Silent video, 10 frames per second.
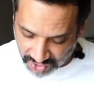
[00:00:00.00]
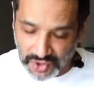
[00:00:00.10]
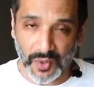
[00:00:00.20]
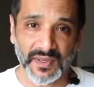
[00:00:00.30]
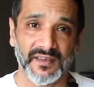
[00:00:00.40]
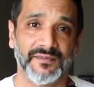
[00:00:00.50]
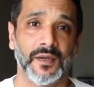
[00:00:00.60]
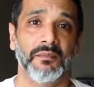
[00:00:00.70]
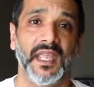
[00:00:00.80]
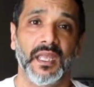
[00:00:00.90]
going
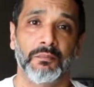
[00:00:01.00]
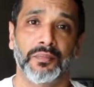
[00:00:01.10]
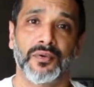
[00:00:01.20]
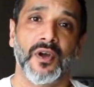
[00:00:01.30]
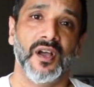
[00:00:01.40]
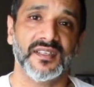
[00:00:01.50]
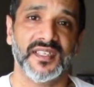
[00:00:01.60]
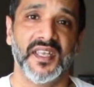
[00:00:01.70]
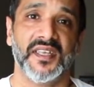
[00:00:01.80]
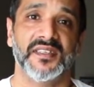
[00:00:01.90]
from a
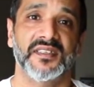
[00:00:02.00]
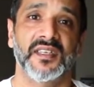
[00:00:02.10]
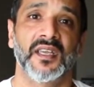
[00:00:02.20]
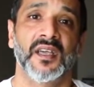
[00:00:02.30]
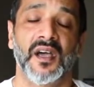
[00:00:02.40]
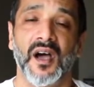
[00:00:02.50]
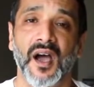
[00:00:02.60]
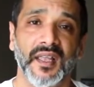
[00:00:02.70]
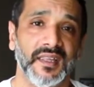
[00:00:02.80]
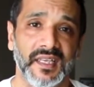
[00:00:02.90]
processed,
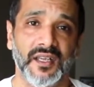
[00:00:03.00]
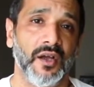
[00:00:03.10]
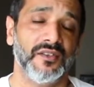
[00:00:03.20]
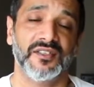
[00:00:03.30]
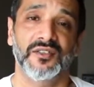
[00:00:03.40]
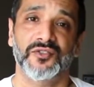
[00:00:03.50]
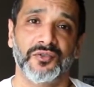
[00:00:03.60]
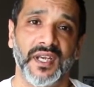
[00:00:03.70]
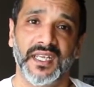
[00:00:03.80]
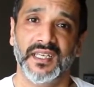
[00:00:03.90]
highly
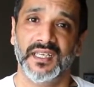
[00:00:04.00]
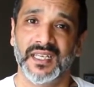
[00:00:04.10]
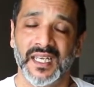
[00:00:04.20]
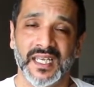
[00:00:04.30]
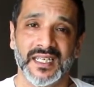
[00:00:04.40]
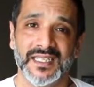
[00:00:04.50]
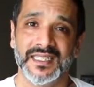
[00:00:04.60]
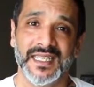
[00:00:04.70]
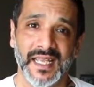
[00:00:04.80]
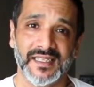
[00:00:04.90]
concentrated,
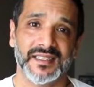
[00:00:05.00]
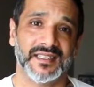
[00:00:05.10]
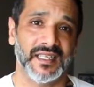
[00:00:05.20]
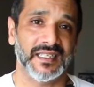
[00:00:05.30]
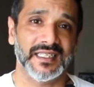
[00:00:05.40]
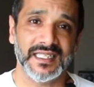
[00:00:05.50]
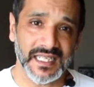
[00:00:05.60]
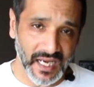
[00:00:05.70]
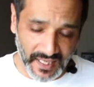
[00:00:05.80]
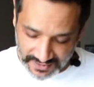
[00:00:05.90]
dense,
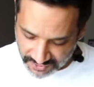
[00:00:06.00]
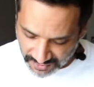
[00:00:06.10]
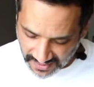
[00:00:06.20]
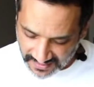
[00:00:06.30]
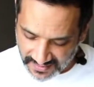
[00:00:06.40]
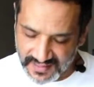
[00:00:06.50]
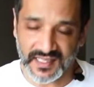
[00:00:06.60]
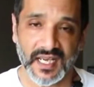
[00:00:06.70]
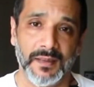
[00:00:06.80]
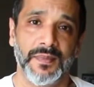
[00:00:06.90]
dehydrated
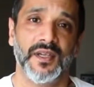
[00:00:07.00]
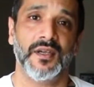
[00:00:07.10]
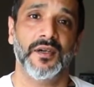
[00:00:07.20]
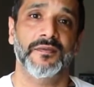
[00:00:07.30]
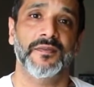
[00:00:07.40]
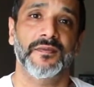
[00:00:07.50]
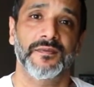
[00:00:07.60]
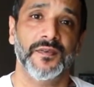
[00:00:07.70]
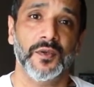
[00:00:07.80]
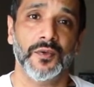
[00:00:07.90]
type of
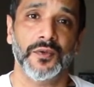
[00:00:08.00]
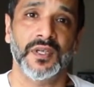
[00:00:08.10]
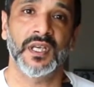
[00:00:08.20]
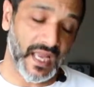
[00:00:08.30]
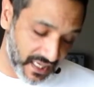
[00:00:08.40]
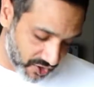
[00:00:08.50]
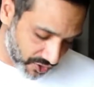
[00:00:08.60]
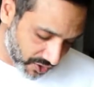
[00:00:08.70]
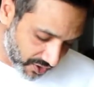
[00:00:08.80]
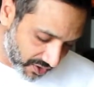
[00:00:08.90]
food, and
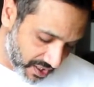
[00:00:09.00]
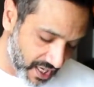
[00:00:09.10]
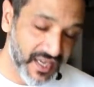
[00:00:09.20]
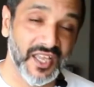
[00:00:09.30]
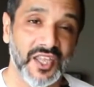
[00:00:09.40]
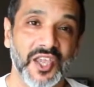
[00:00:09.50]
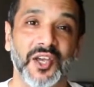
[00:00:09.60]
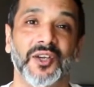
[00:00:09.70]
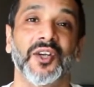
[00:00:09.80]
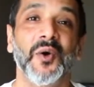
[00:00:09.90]

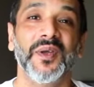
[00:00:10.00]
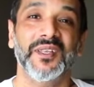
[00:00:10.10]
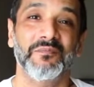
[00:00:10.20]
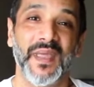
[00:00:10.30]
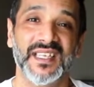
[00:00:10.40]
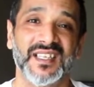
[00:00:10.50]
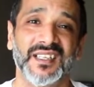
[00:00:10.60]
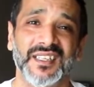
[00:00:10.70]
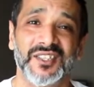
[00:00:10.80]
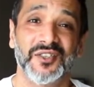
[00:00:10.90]
you're going
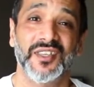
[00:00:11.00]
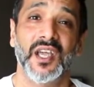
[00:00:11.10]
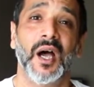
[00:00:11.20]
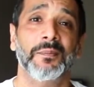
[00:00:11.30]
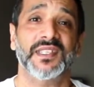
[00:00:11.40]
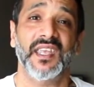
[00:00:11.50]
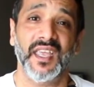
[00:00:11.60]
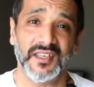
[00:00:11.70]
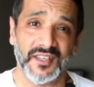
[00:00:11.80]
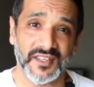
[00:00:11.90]
basically to the opposite
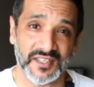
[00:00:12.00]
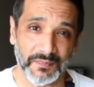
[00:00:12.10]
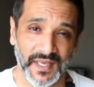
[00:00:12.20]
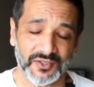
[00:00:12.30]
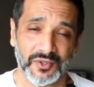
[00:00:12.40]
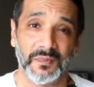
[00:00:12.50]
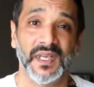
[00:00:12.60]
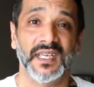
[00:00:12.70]
end of the spectrum.